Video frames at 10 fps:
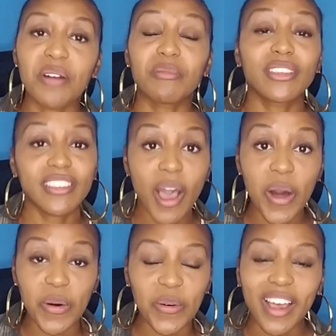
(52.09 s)

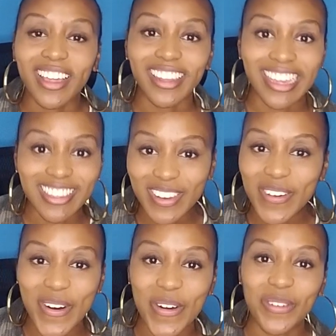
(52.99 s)
So let's
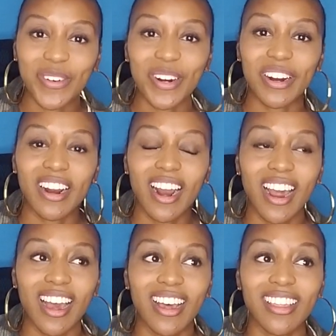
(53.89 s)
go over
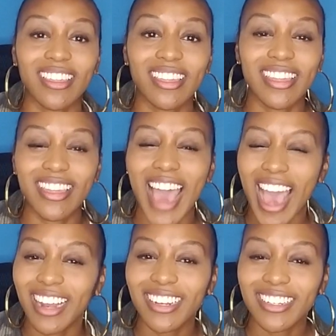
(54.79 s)

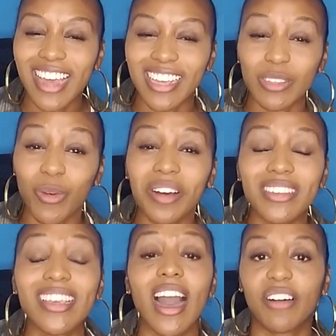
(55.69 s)
that, as well as
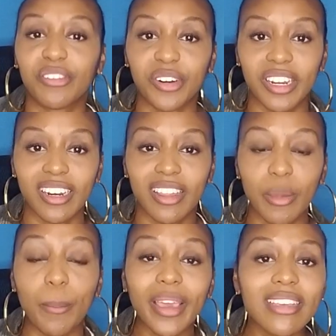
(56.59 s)
covering. The
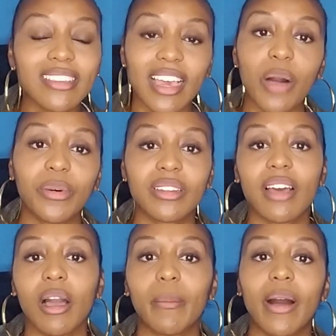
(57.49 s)
biggest thing I want to
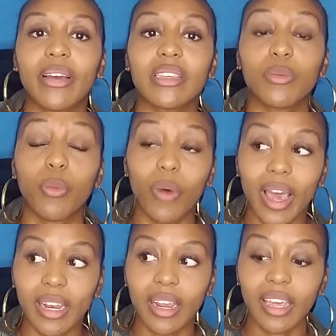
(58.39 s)
talk about is
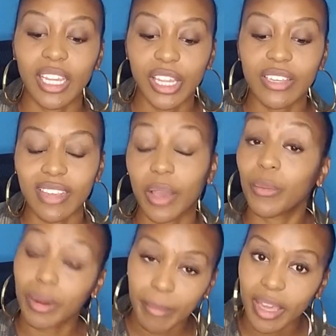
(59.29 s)
what it looks like
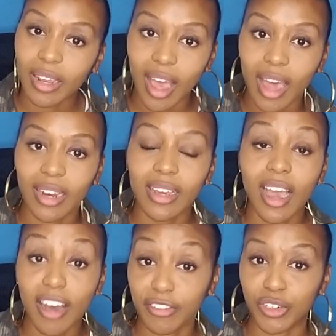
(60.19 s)
when a man of God
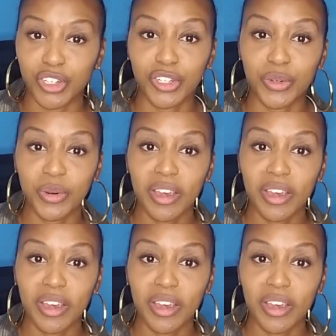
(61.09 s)
covers you.